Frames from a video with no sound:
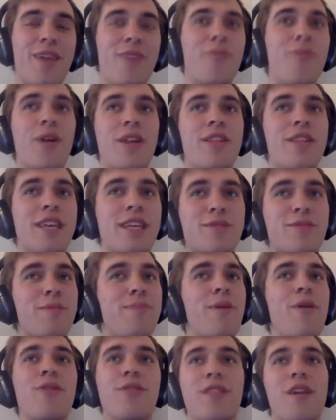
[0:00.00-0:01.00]
one of the things we
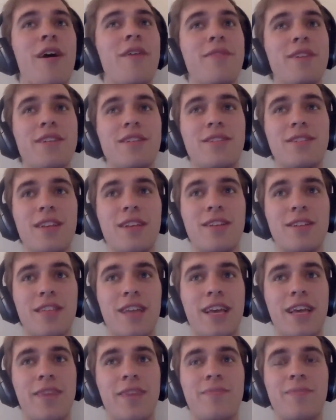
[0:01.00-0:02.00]
both love is
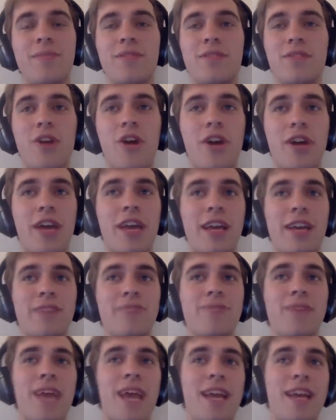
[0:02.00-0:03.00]
like
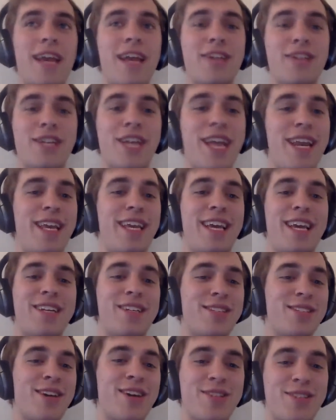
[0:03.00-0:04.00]
talking and educating and
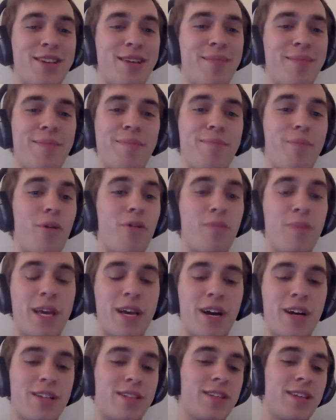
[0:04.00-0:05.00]
discussing, both
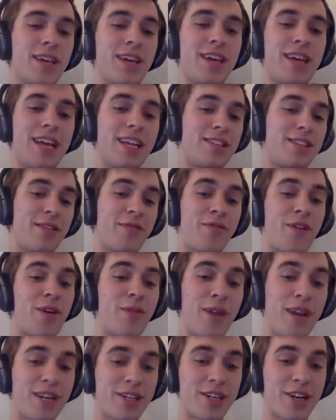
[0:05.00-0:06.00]
because it's a
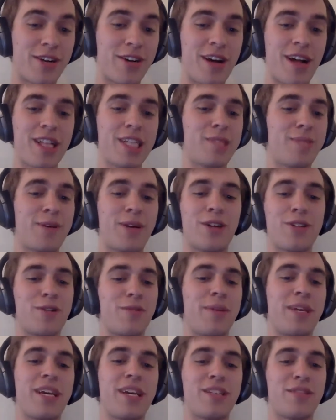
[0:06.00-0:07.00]
fun way to share knowledge, but
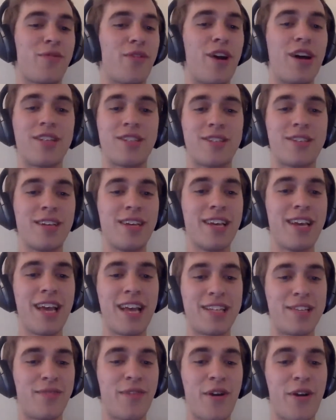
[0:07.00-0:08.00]
also because for us,
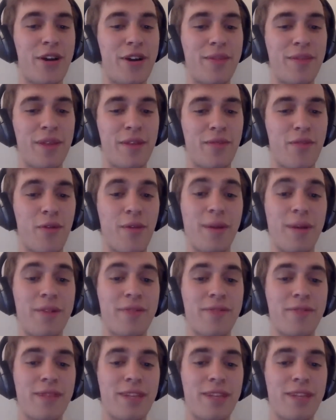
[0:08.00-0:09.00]
it's very
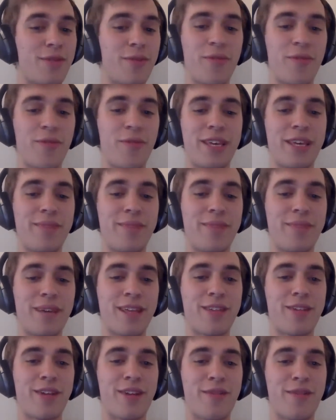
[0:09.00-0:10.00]
informative. And so we're really, I
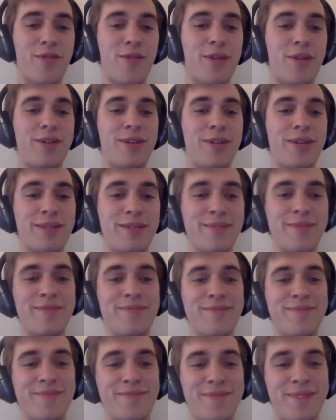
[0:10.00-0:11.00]
think, looking forward to it.
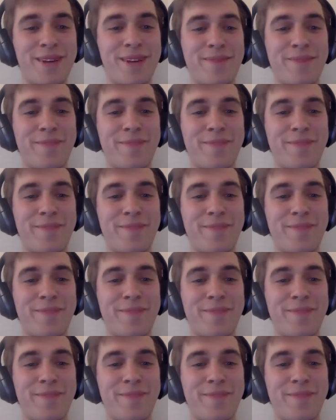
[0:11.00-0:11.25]
Yeah.